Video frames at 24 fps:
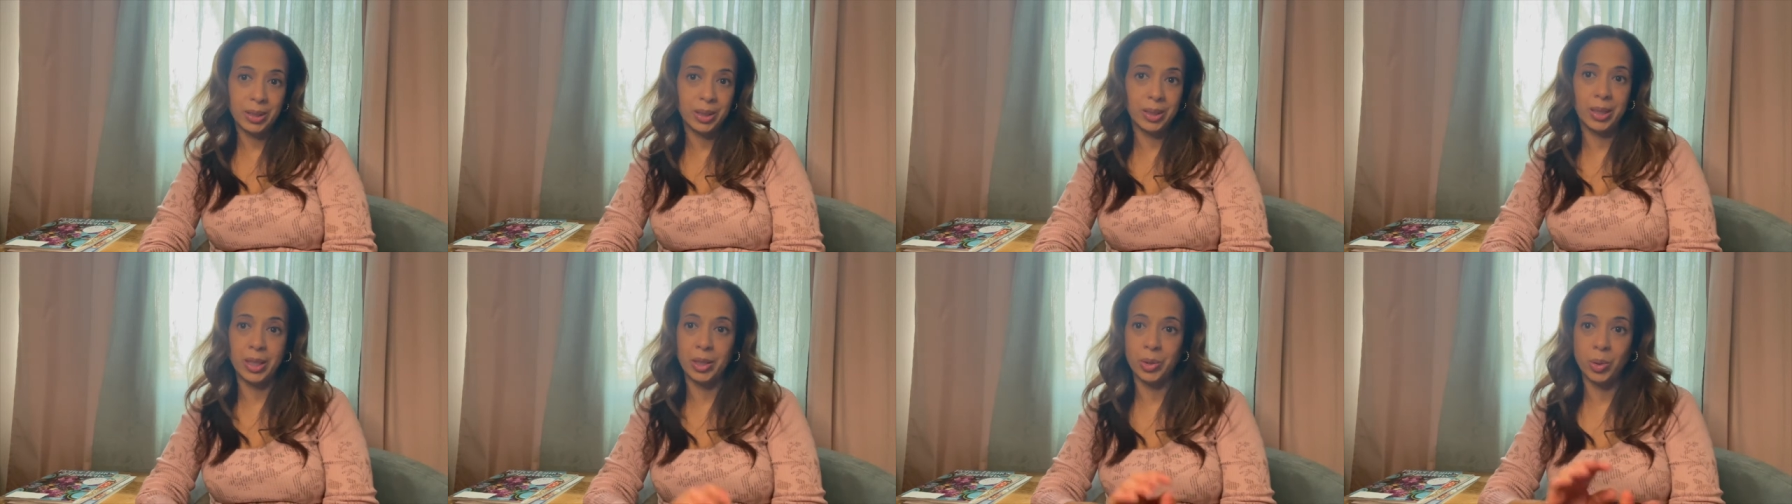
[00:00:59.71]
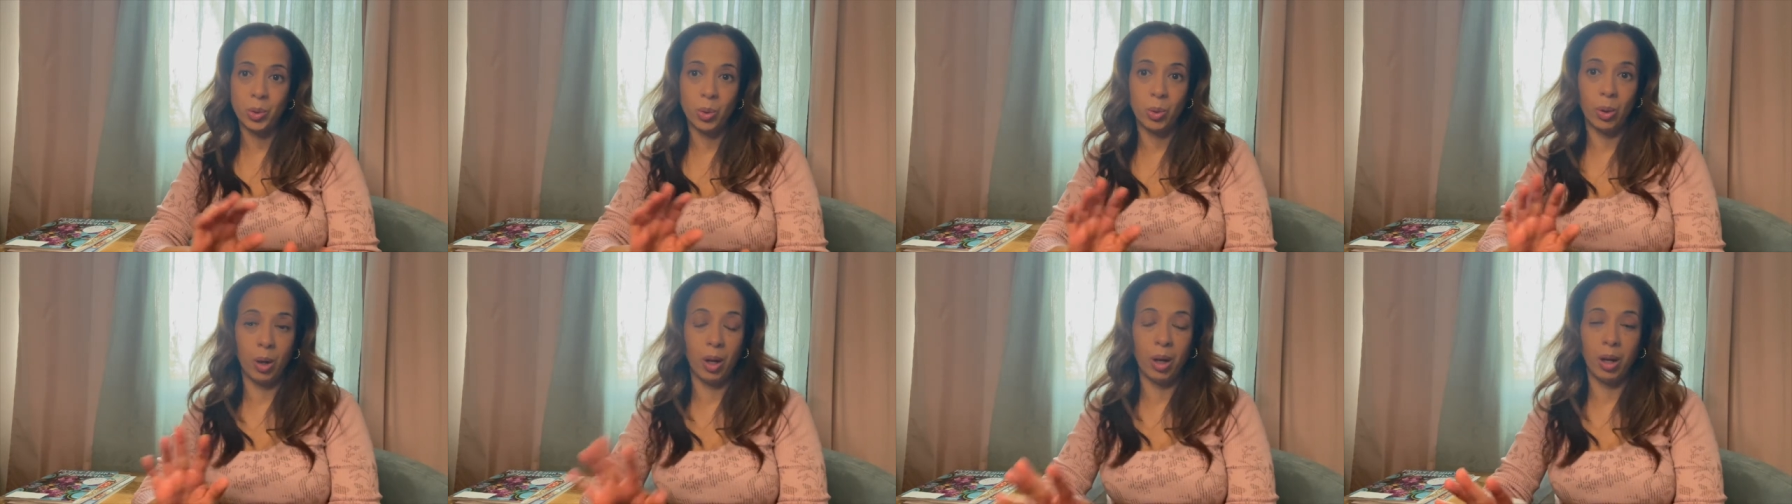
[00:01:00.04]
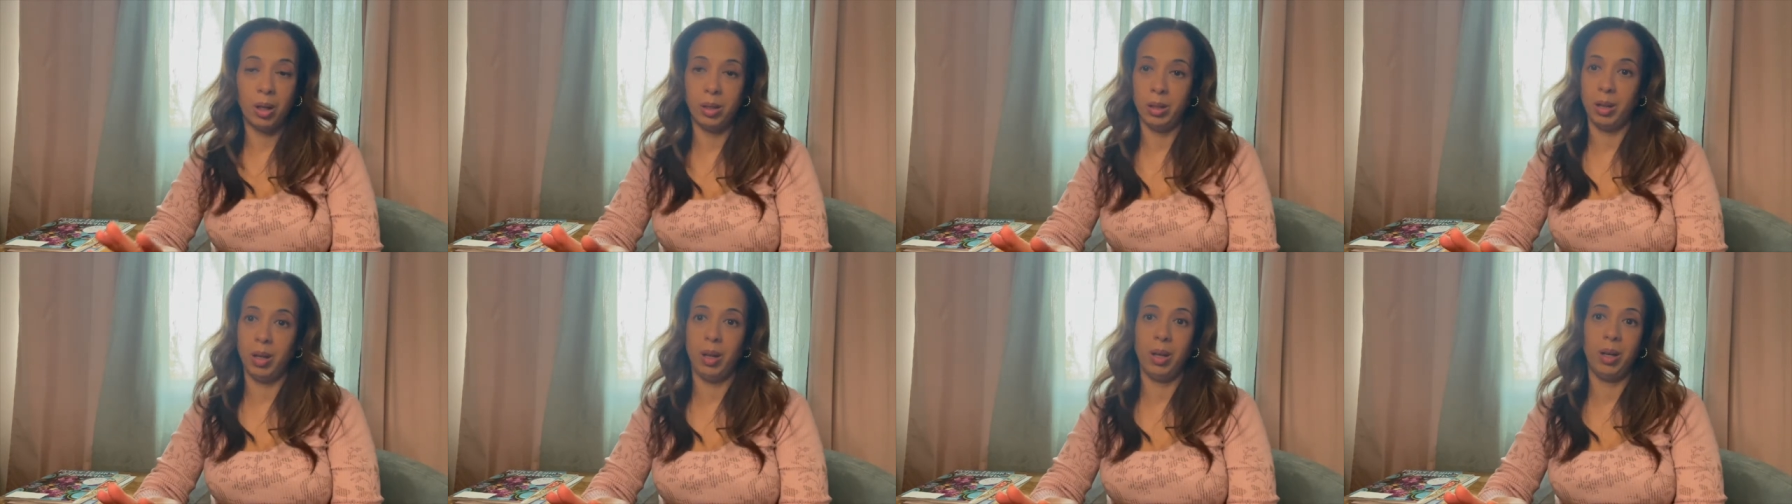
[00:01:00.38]
They do
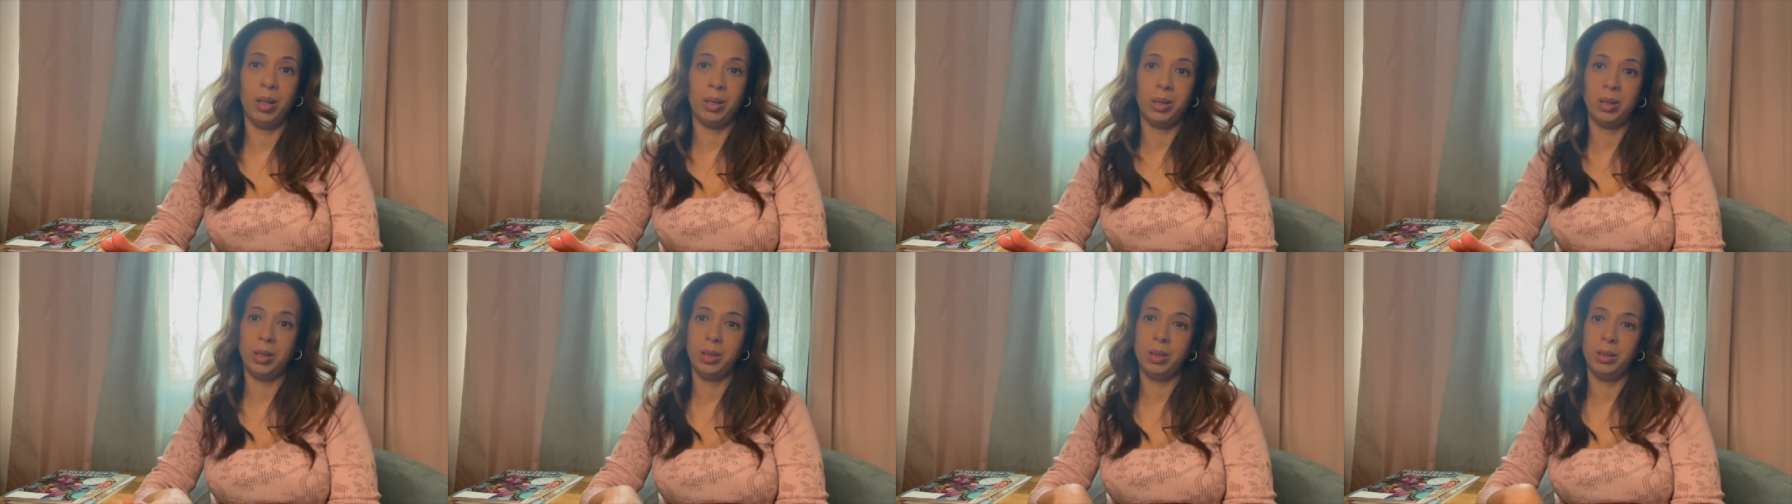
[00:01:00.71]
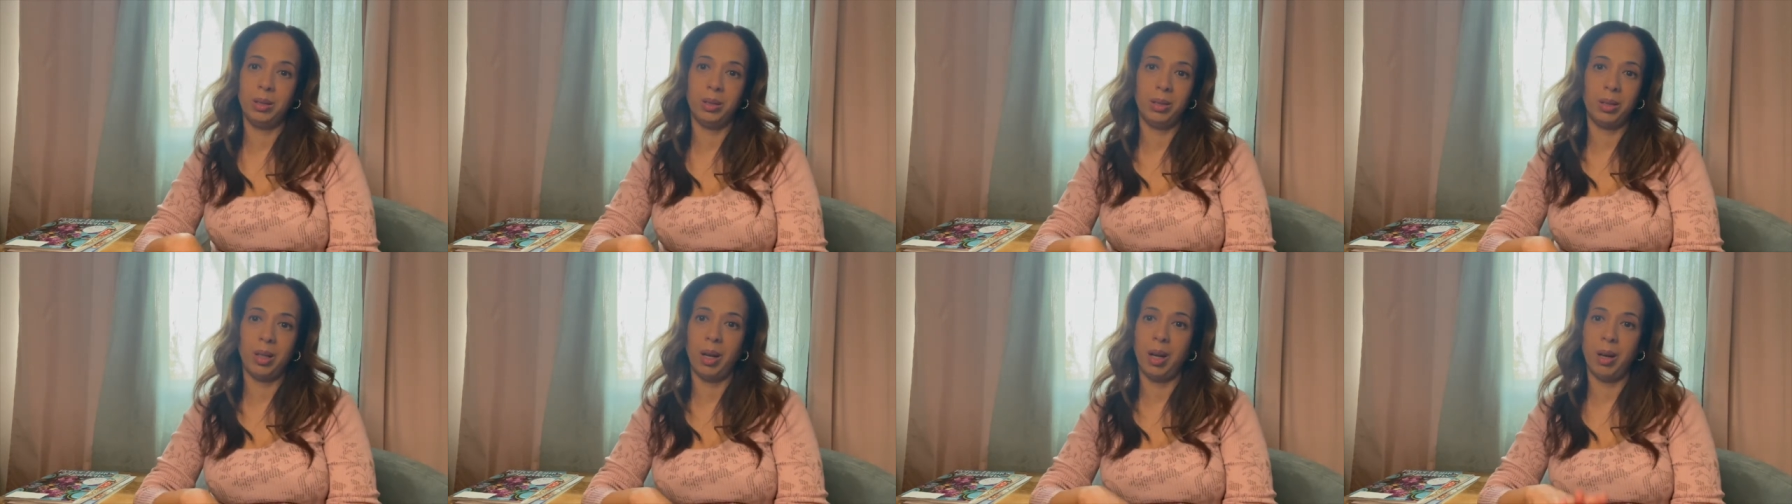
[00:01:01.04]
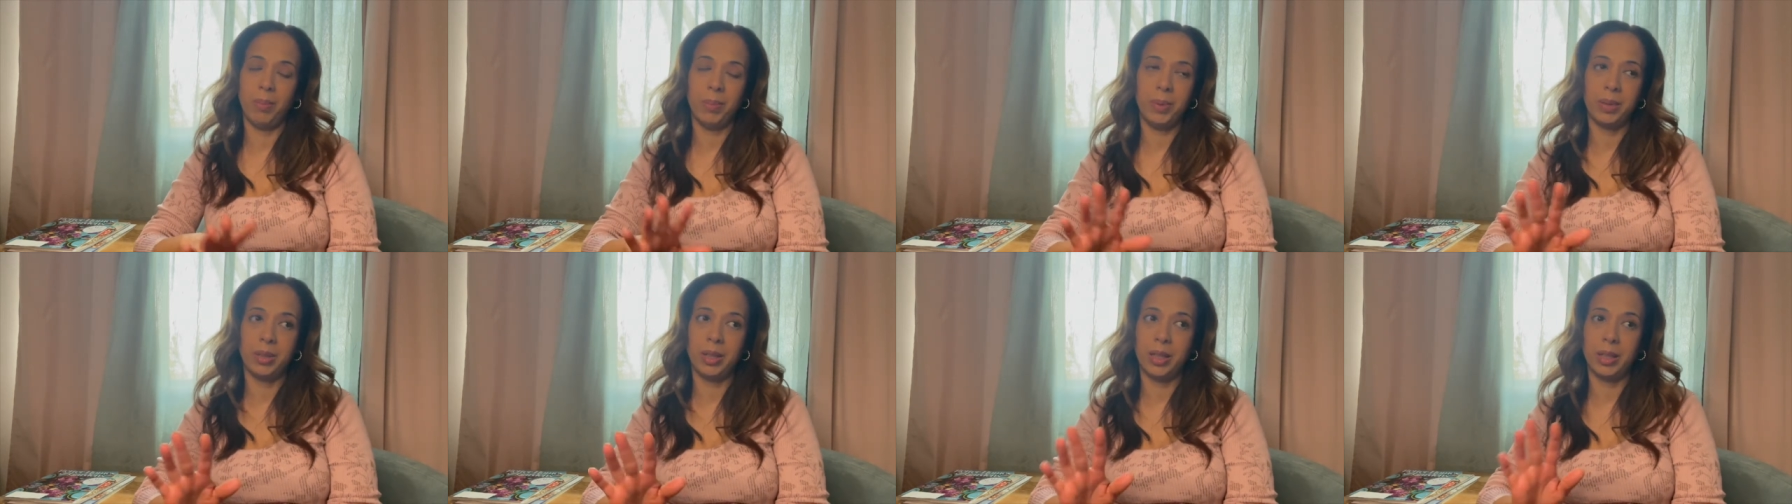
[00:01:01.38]
an awesome job.
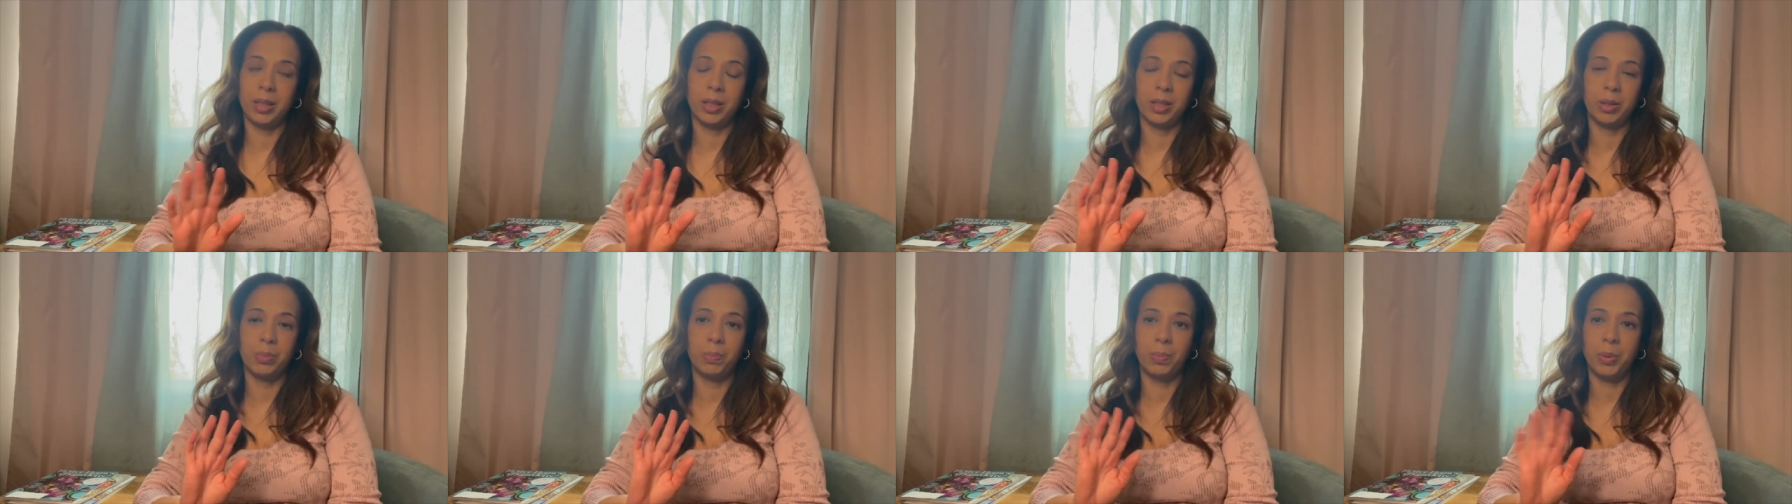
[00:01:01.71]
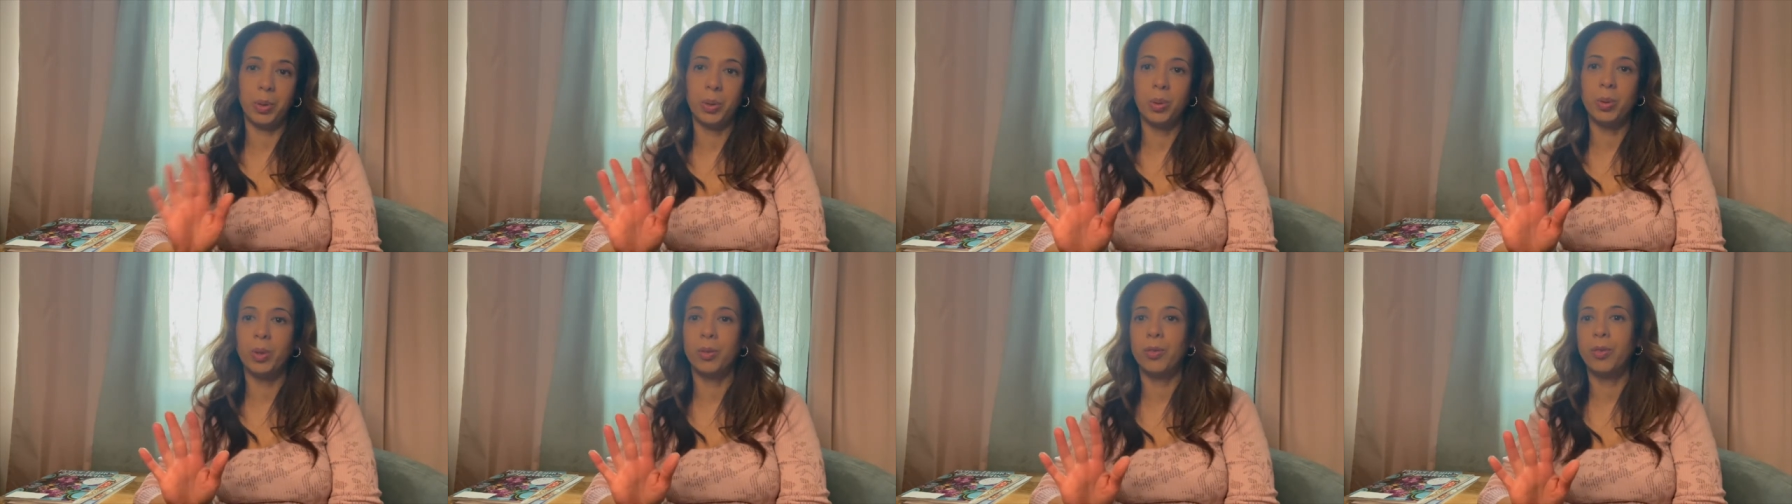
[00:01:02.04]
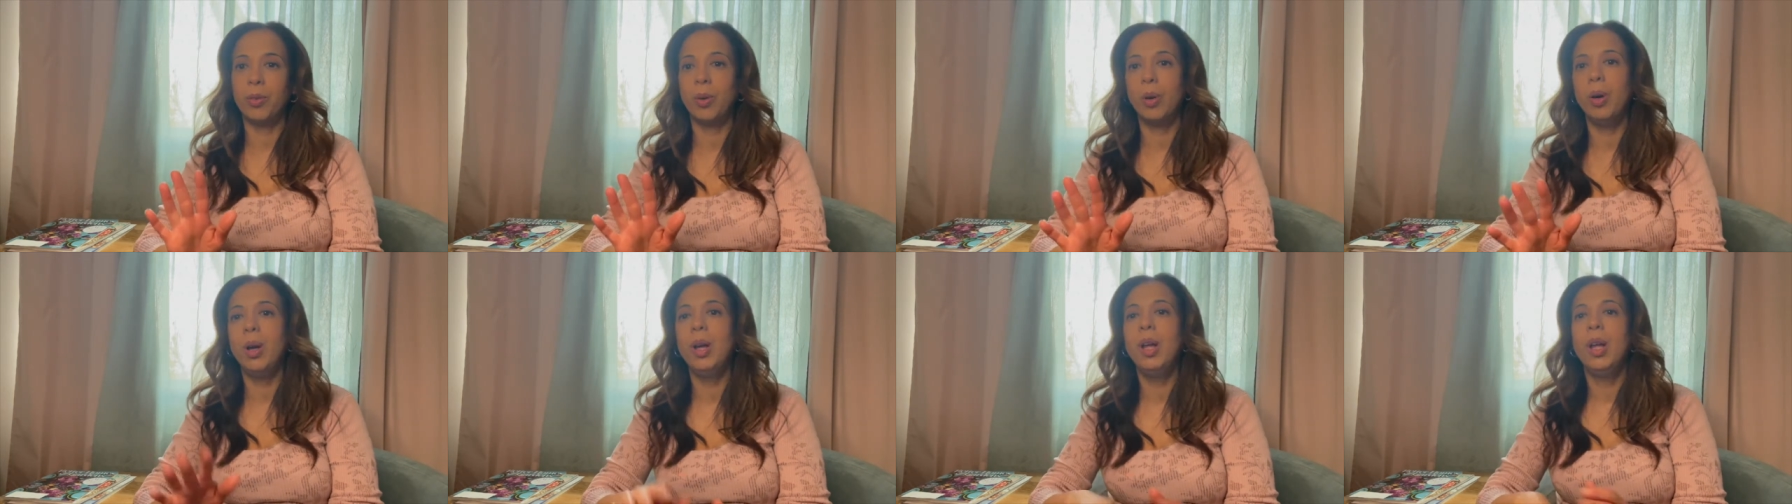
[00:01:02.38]
It's like, it's
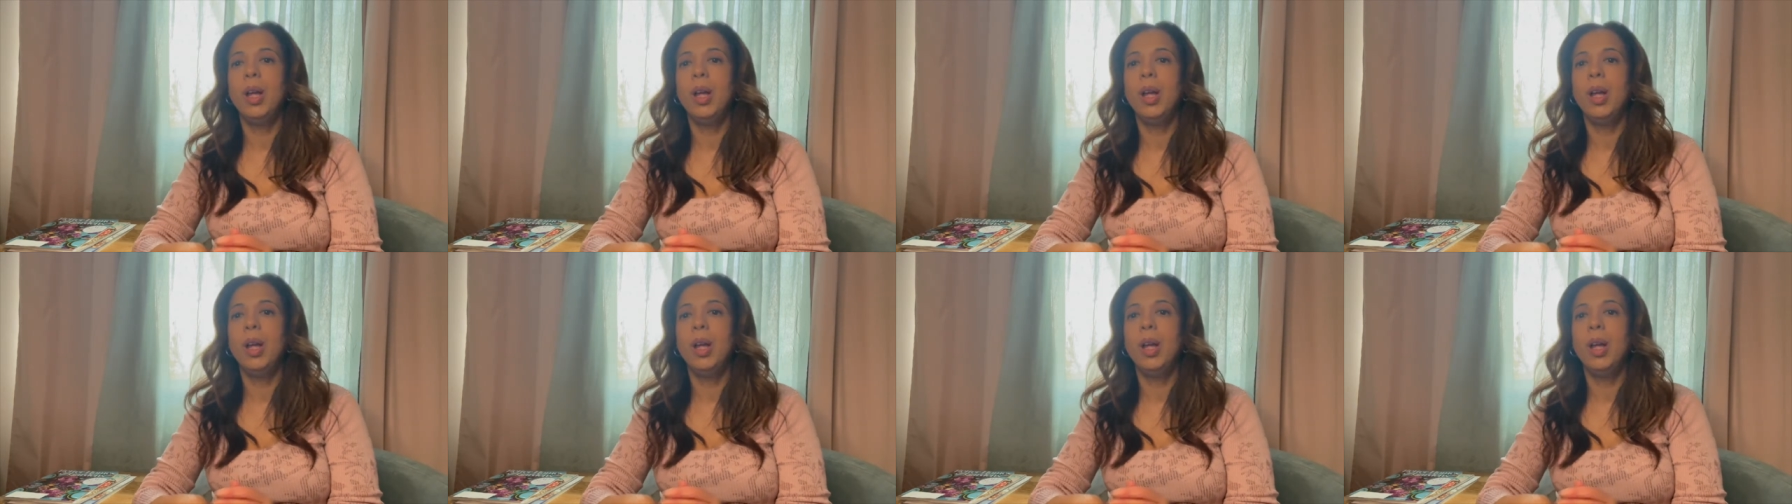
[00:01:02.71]
beautiful.